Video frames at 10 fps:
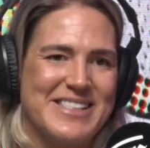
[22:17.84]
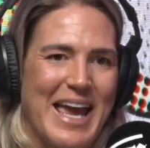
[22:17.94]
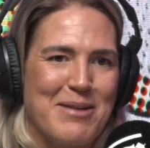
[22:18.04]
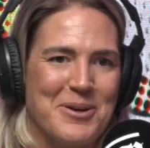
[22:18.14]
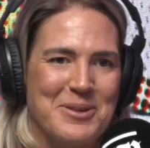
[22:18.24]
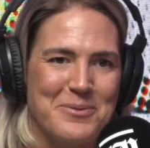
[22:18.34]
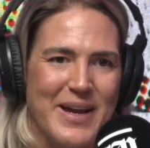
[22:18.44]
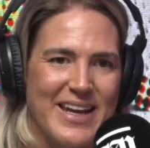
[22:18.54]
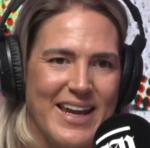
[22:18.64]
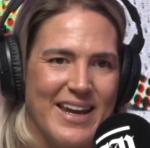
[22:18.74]
game on the
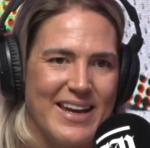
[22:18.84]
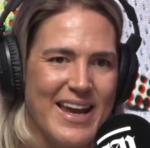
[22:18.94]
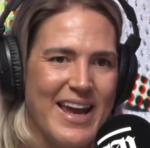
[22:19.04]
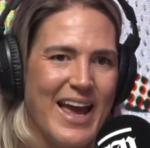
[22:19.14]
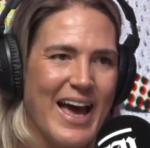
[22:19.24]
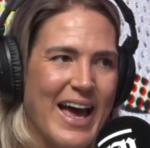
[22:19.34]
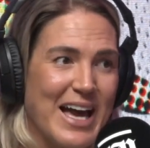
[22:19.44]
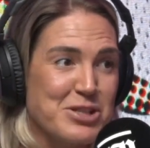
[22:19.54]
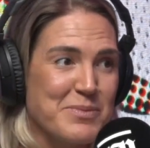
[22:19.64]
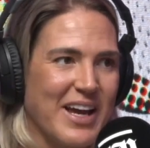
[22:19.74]
weekend.
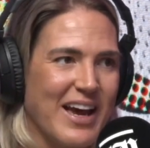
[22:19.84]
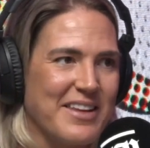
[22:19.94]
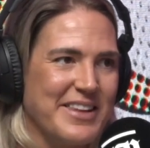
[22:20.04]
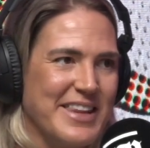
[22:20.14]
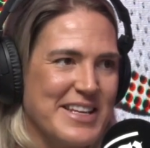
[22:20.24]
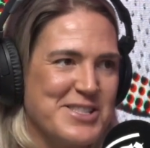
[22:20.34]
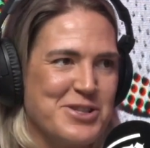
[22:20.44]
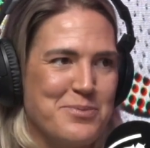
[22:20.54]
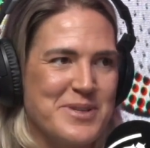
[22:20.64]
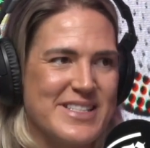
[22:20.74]
Ash McCarthy, their
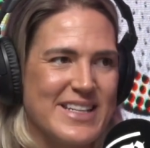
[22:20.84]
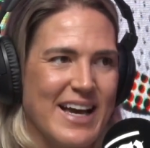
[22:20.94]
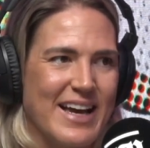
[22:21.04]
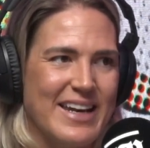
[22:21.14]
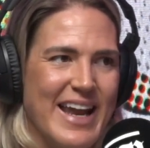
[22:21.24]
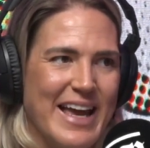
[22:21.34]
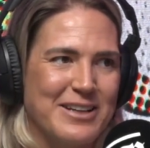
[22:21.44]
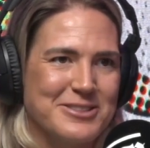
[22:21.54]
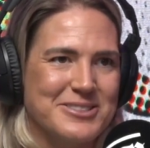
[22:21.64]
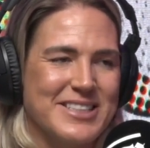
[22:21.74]
superstar,
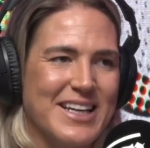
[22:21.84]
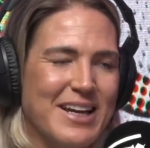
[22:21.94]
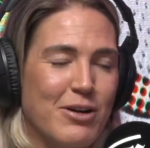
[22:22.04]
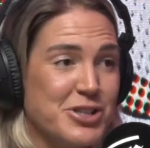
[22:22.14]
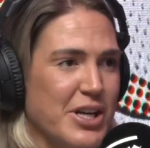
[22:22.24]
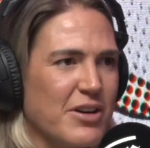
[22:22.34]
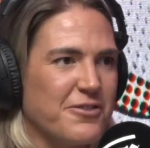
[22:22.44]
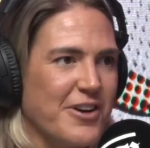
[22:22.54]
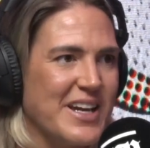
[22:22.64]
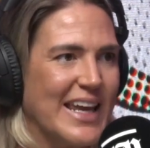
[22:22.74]
she got a free